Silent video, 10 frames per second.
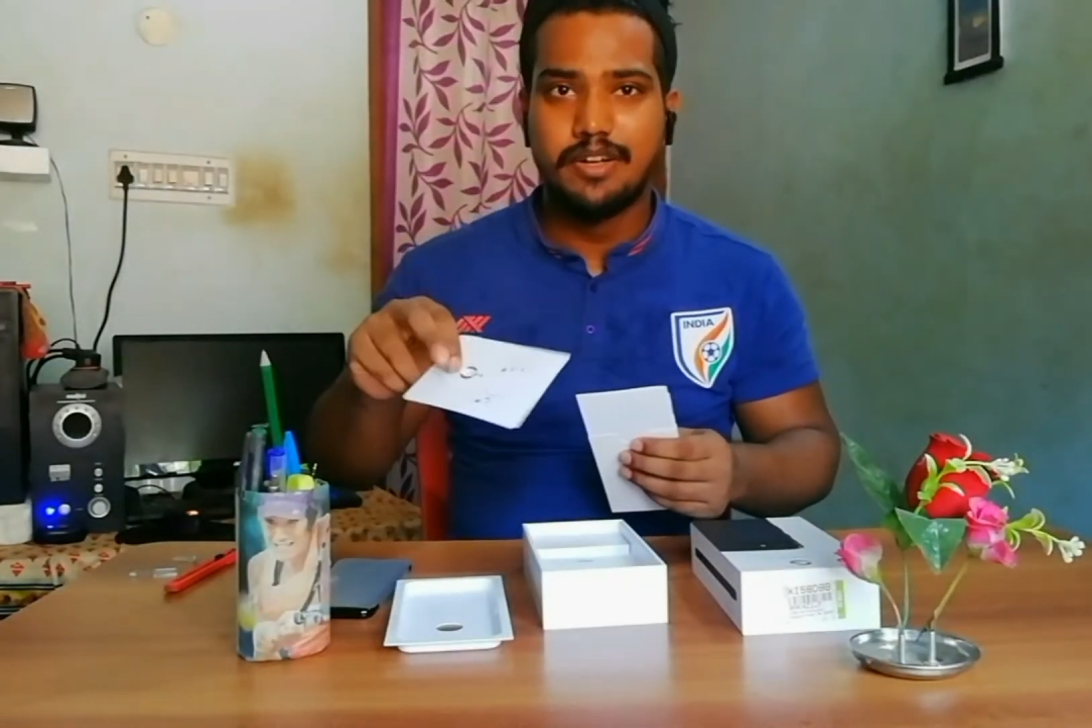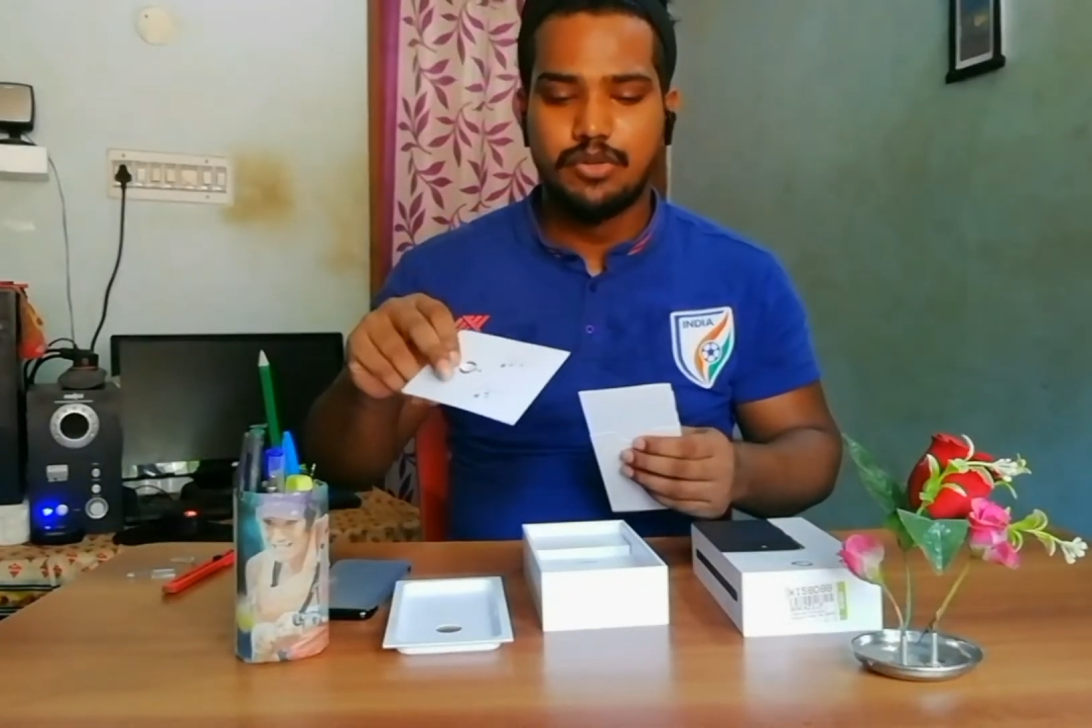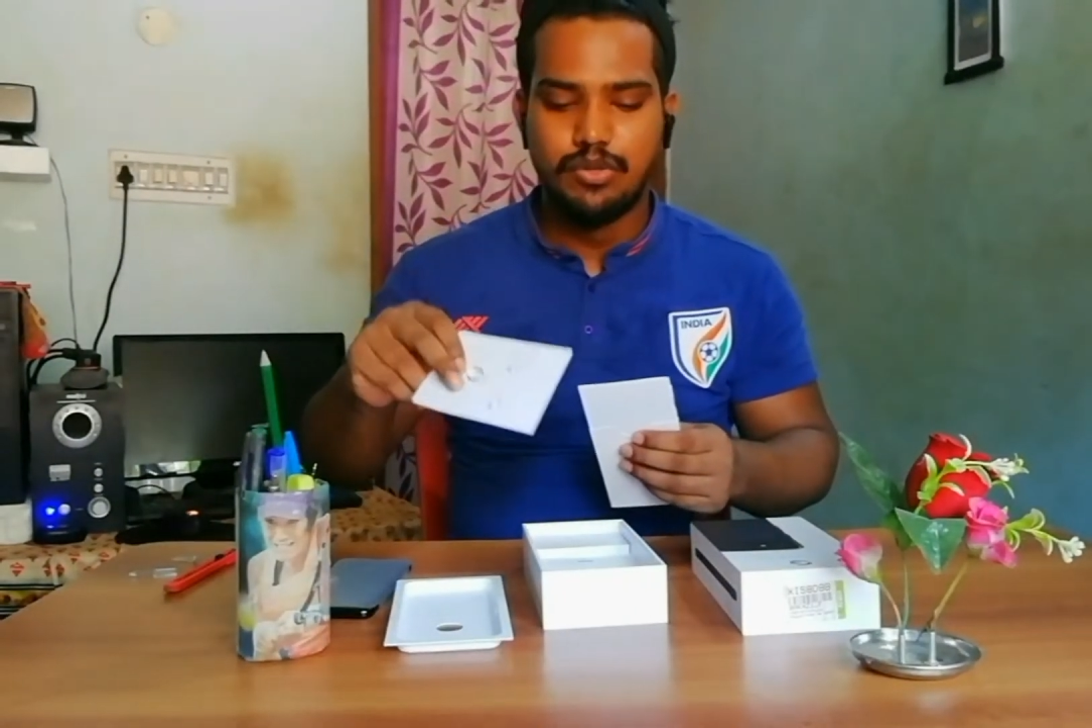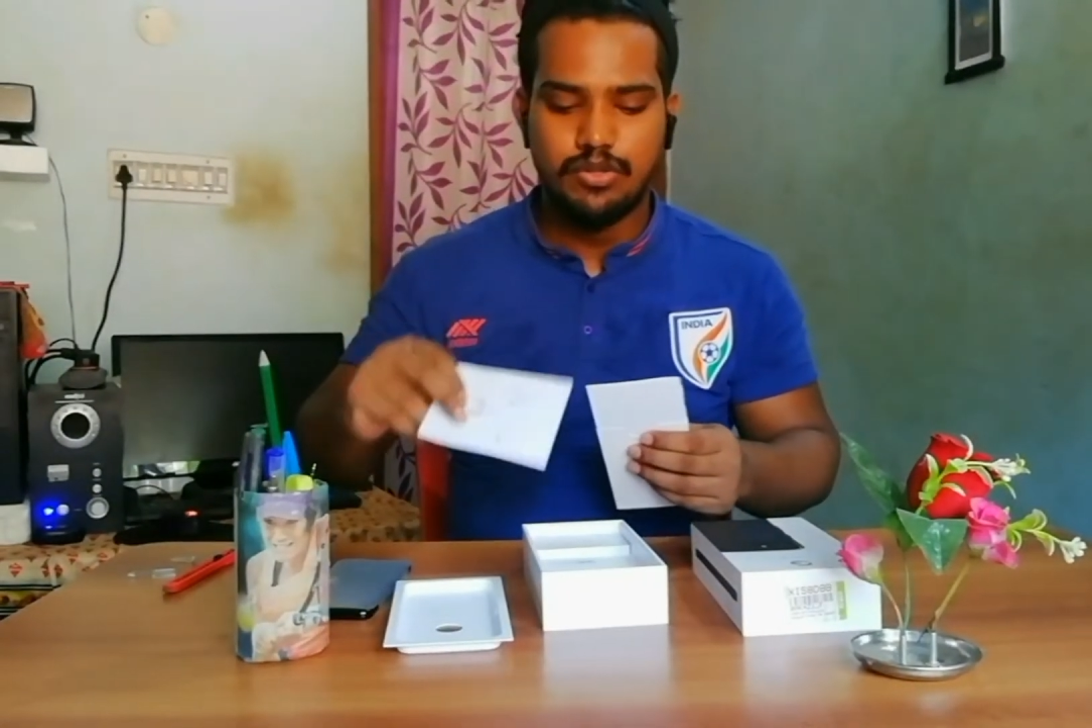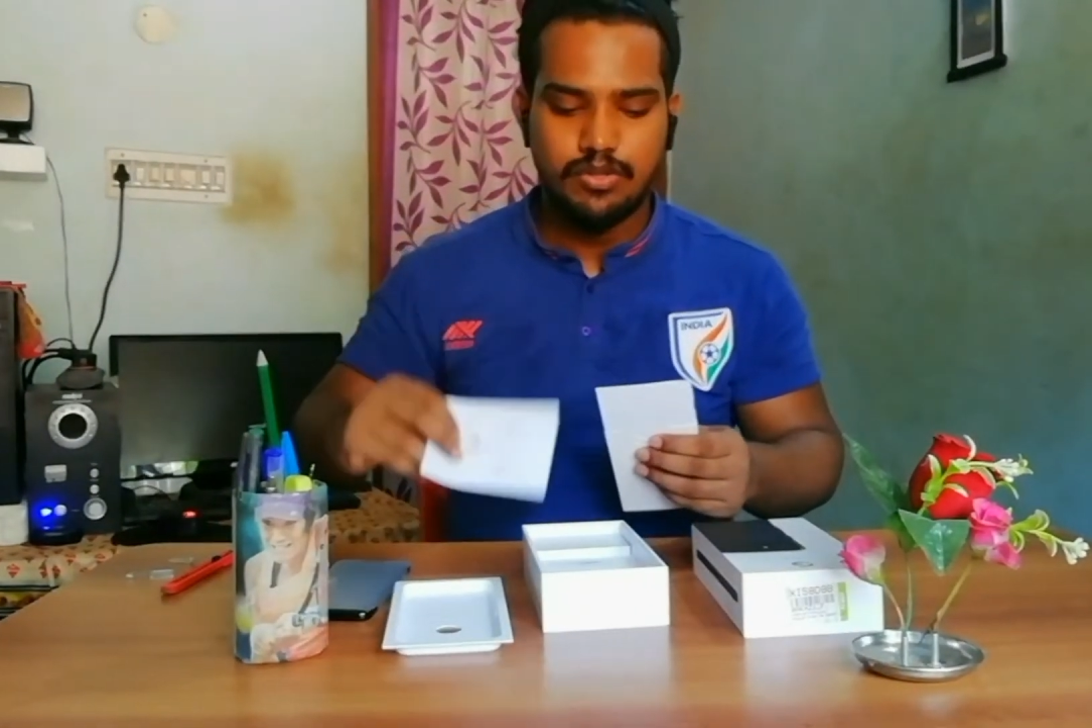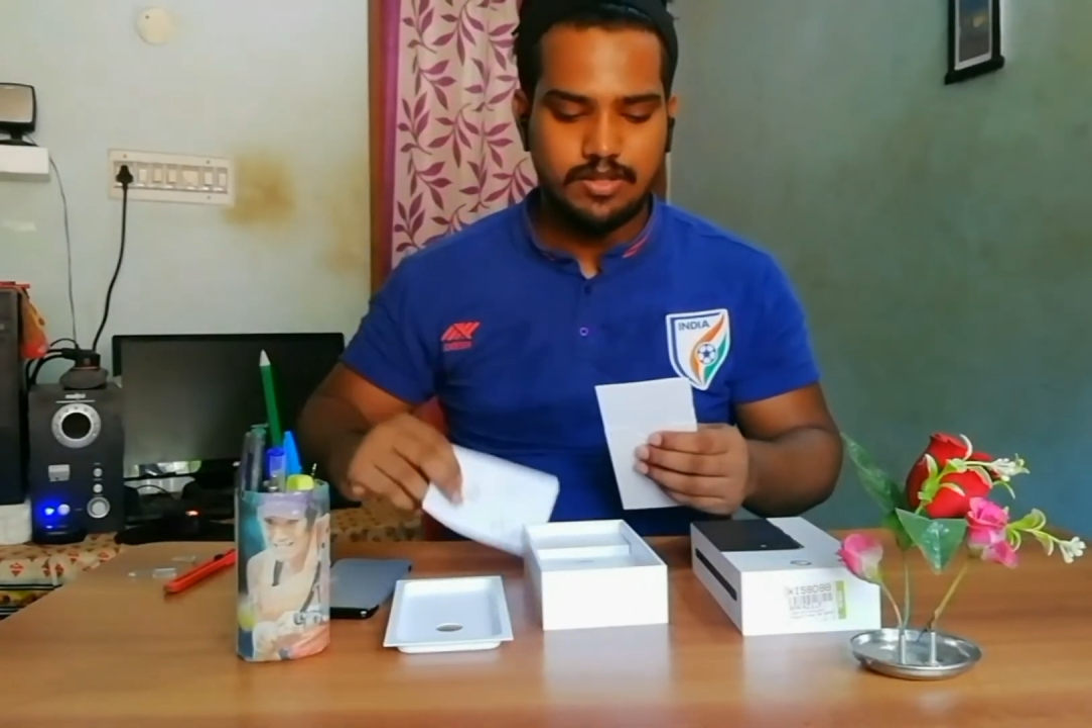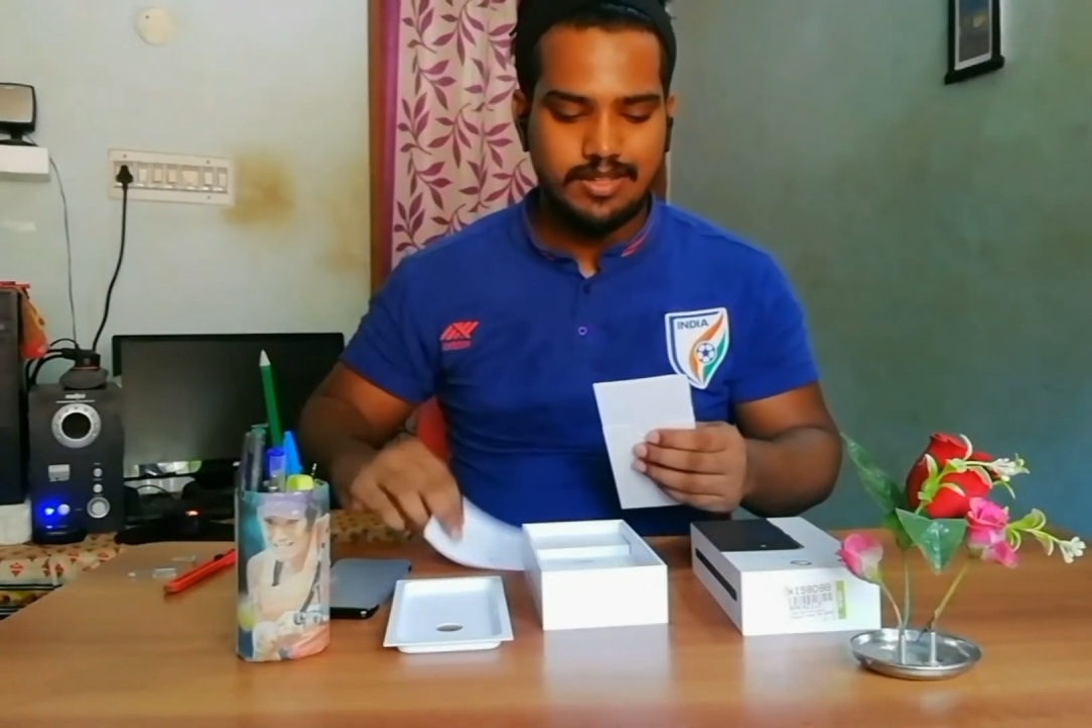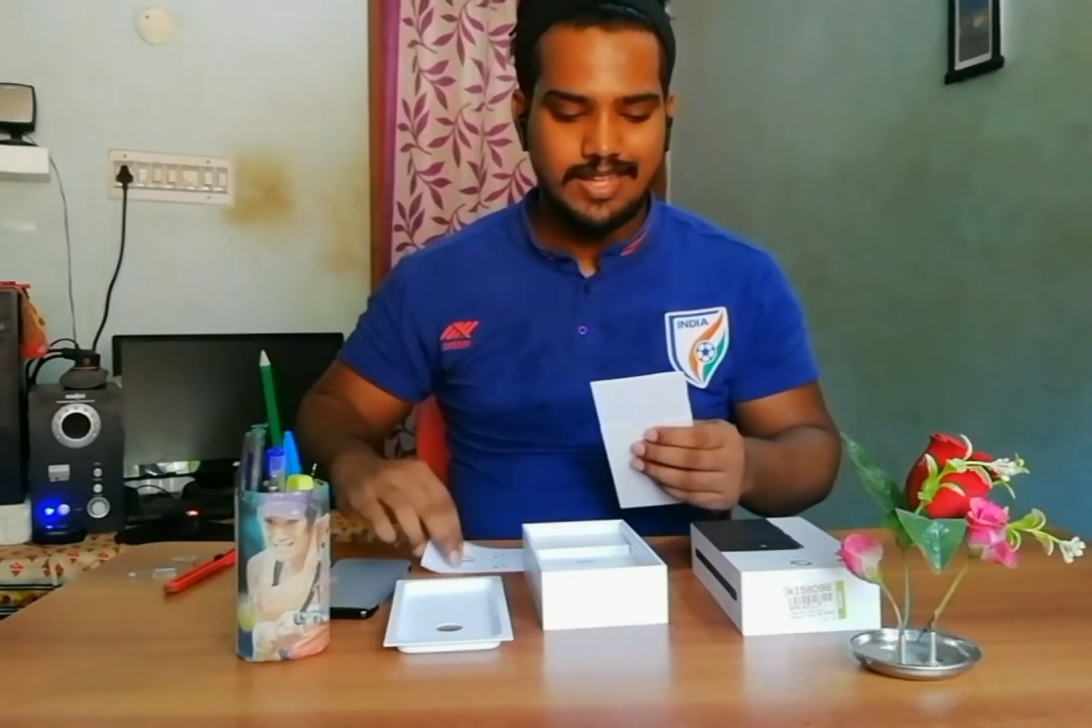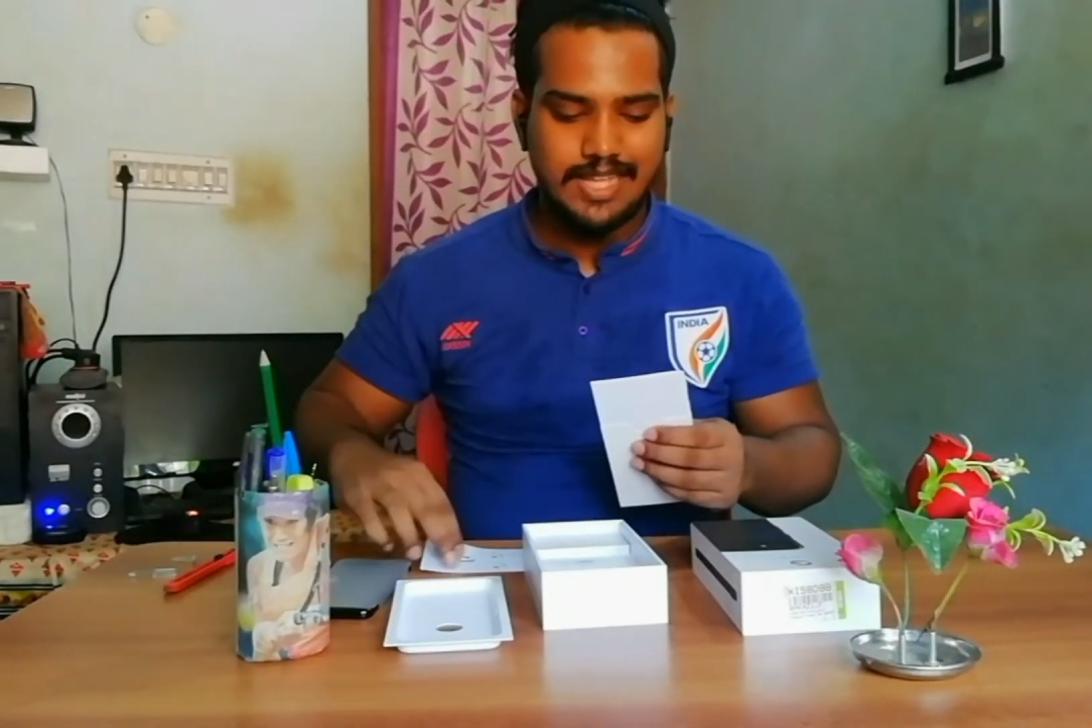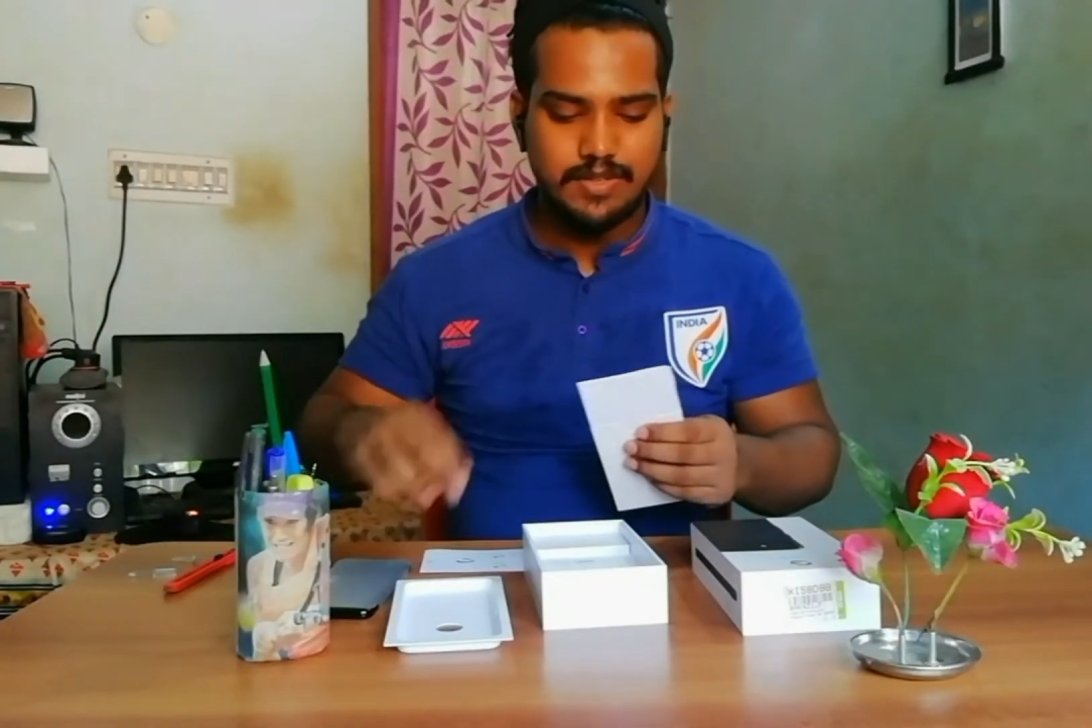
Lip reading: tool as